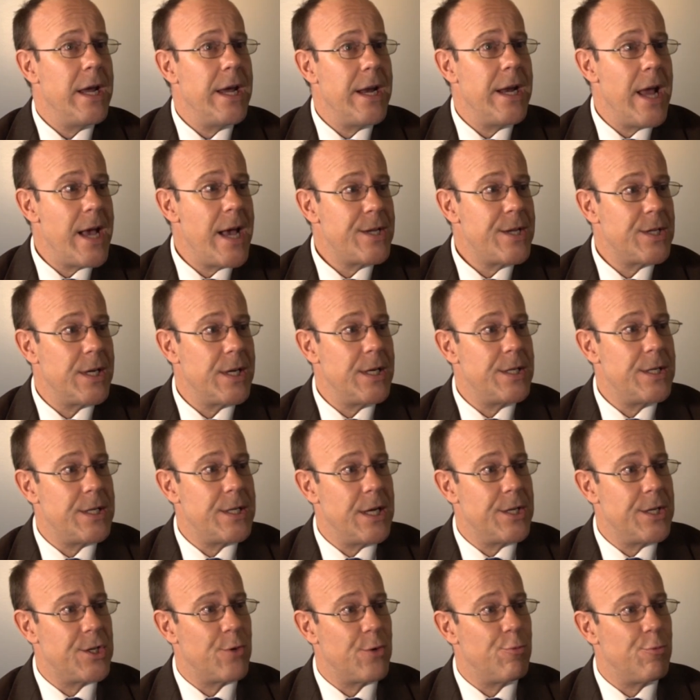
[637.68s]
In essence,
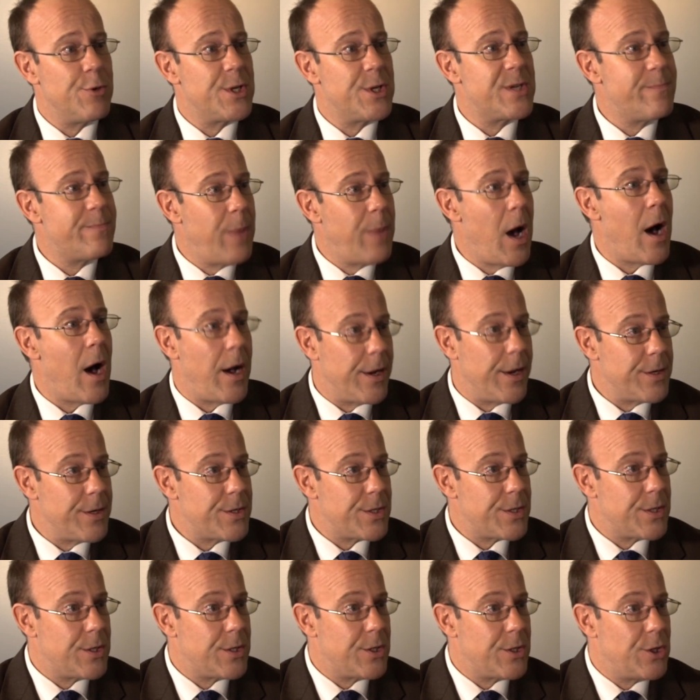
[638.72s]
it's a
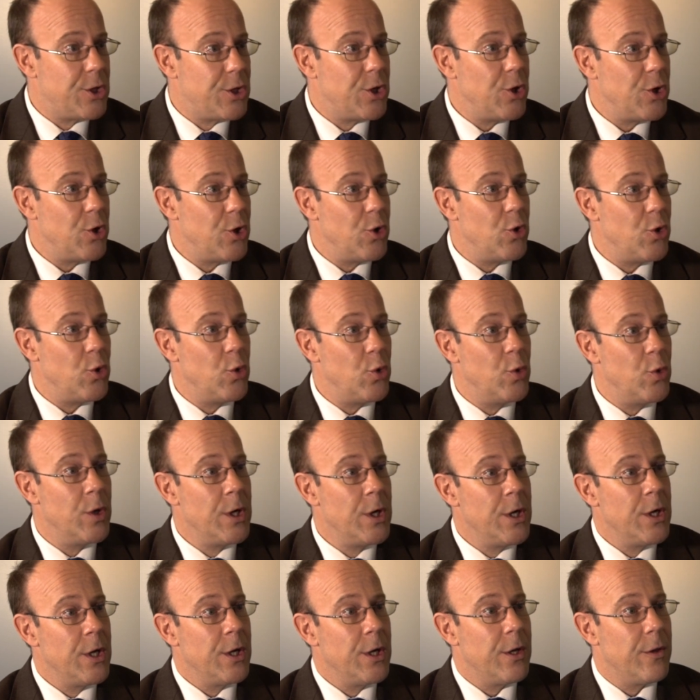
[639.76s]
response to
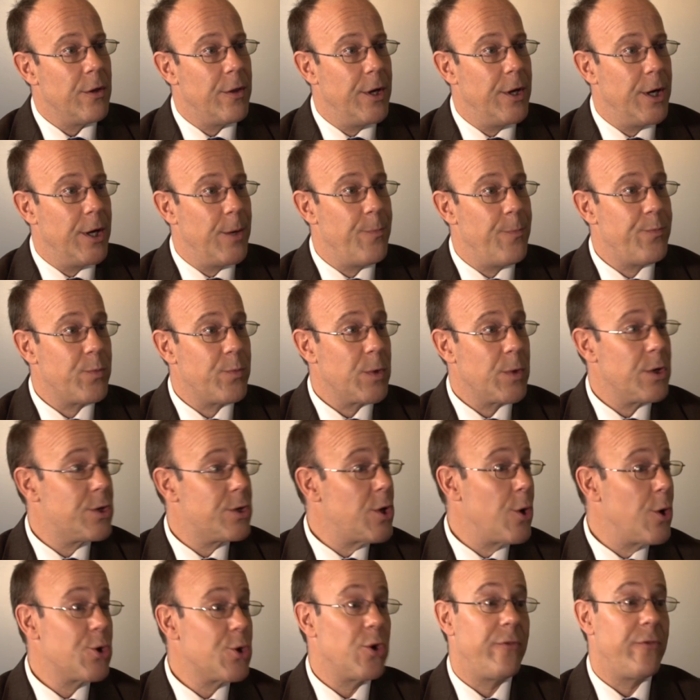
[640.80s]
the
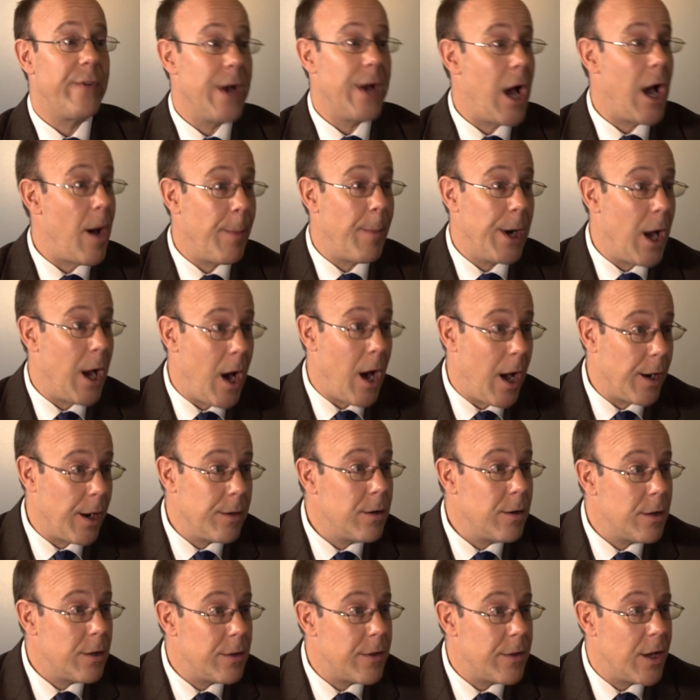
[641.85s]
social
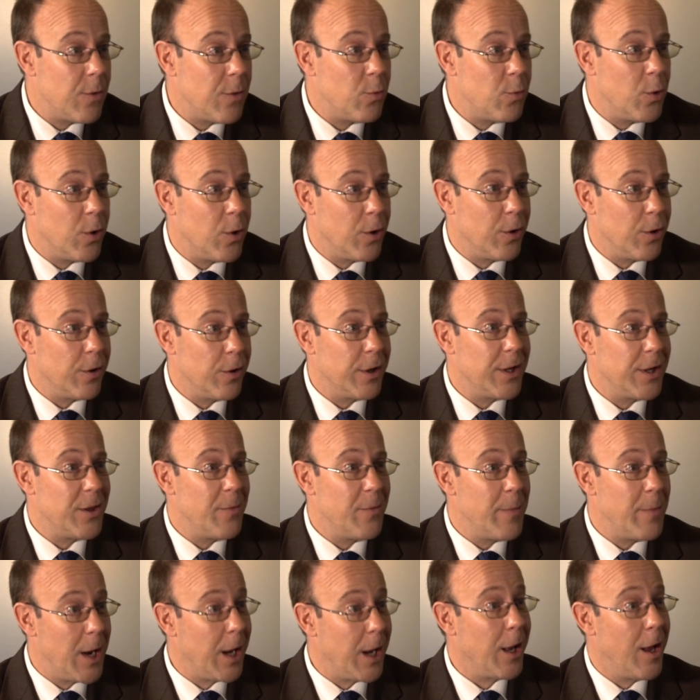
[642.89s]
phenomenon that we're in
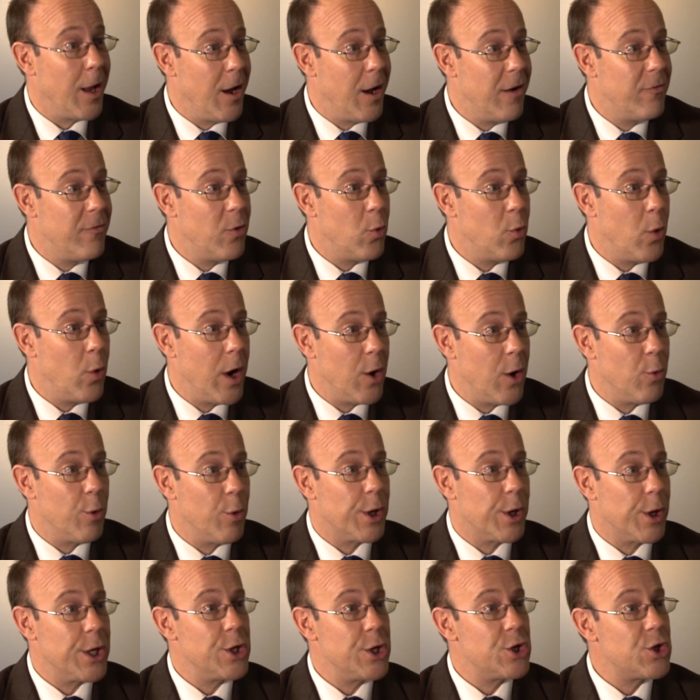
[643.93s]
the middle of, where we're
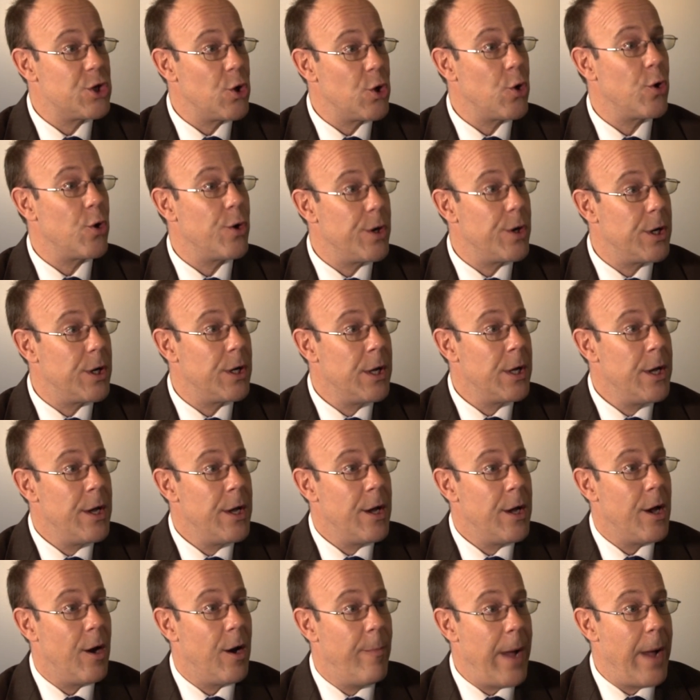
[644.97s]
concerned
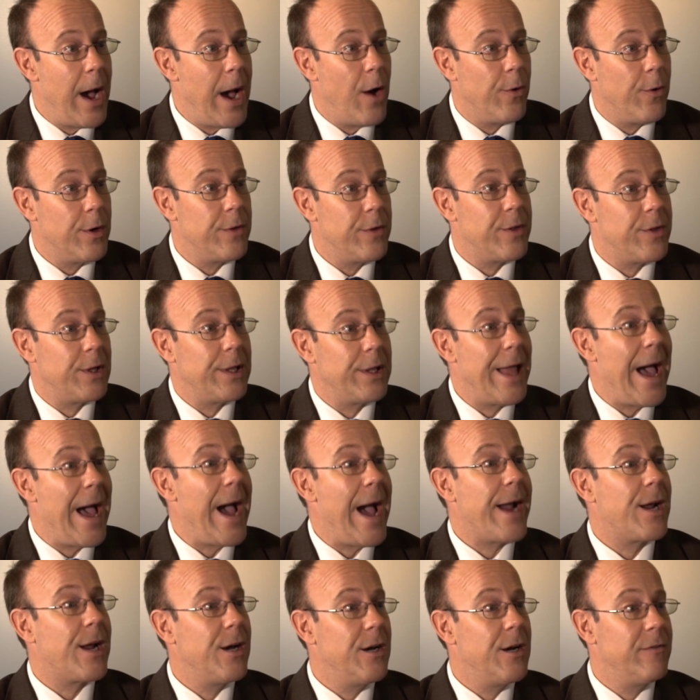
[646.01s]
about the
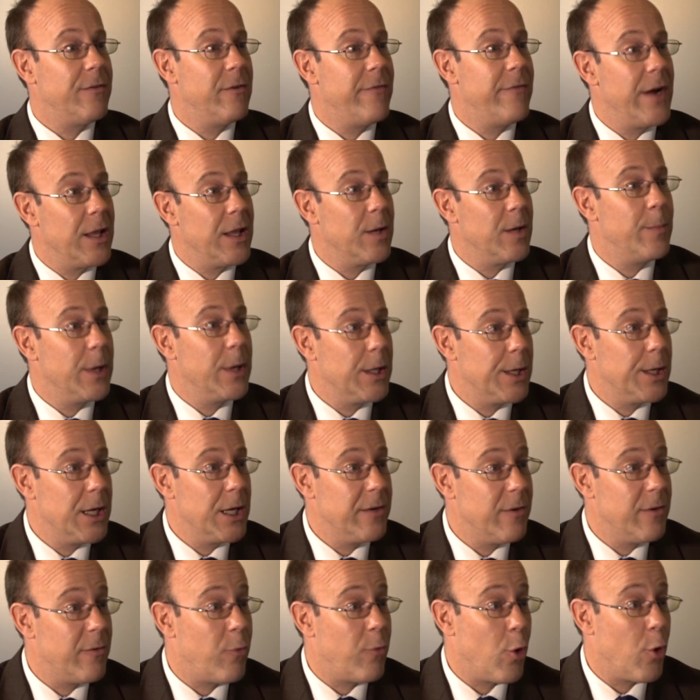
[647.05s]
lack of availability
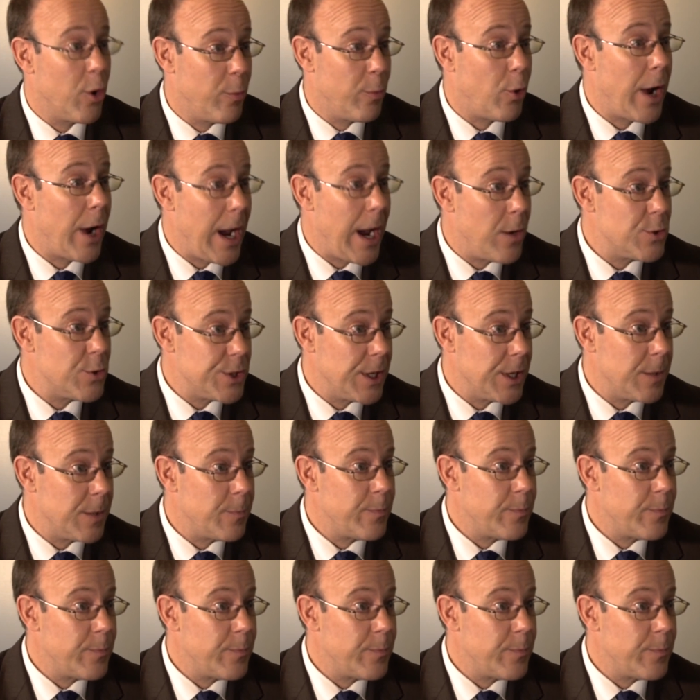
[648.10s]
of affordable housing.